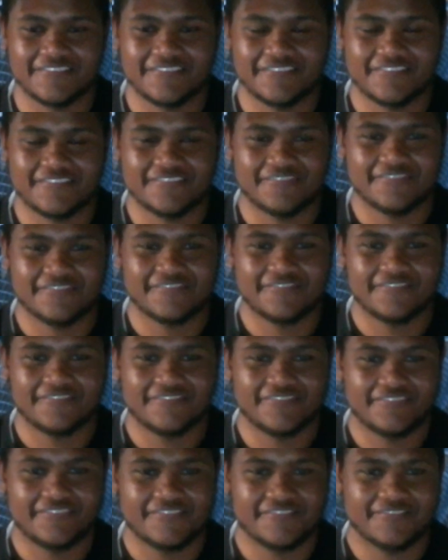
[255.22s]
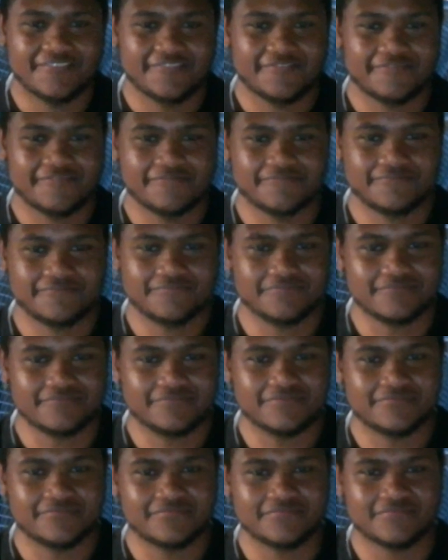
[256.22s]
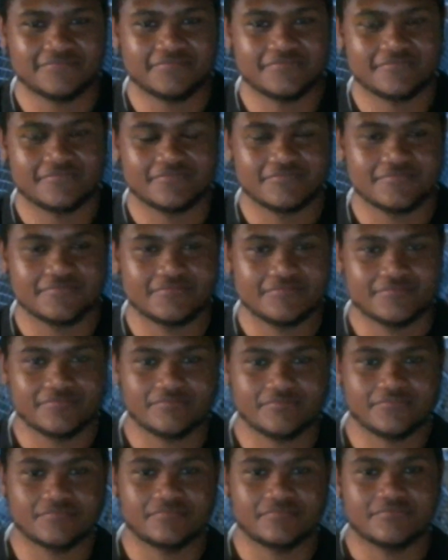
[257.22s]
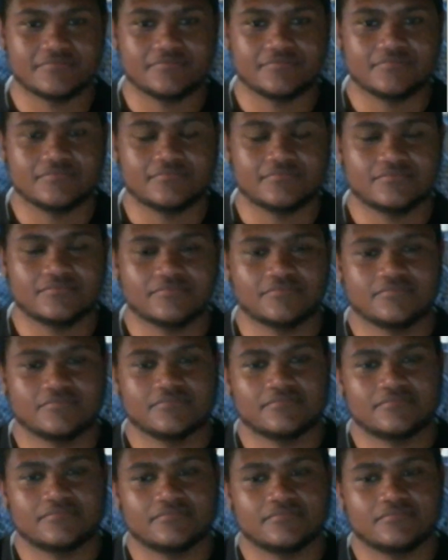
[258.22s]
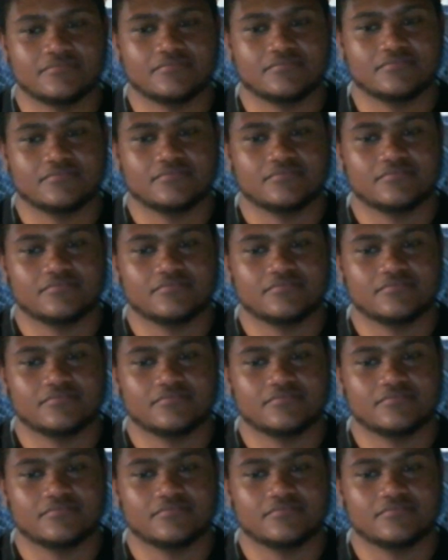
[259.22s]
(not speaking)